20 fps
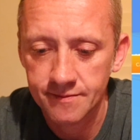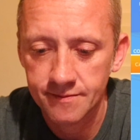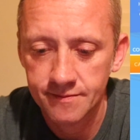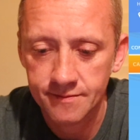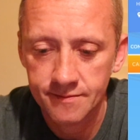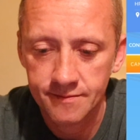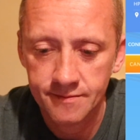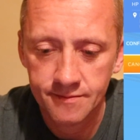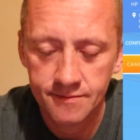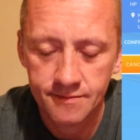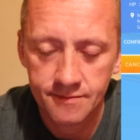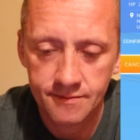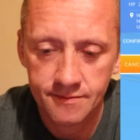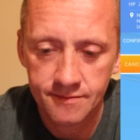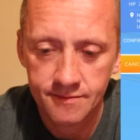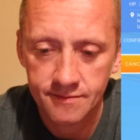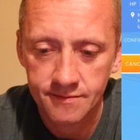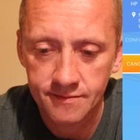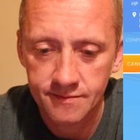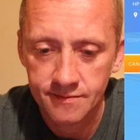
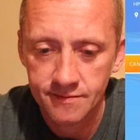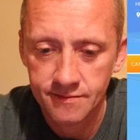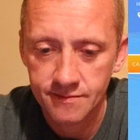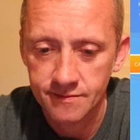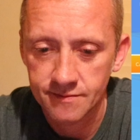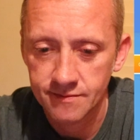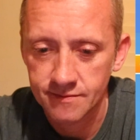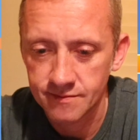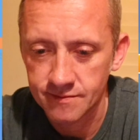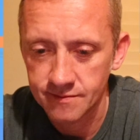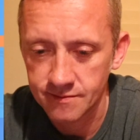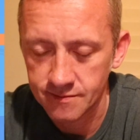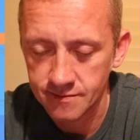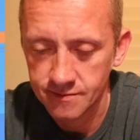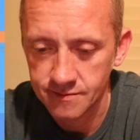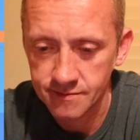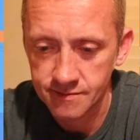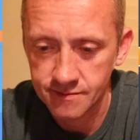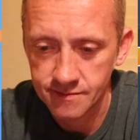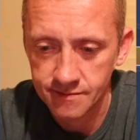
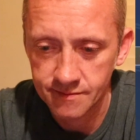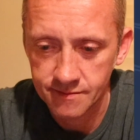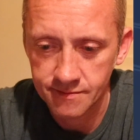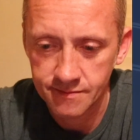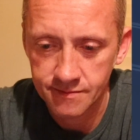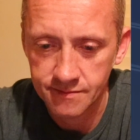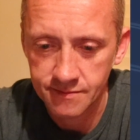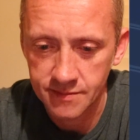(silence)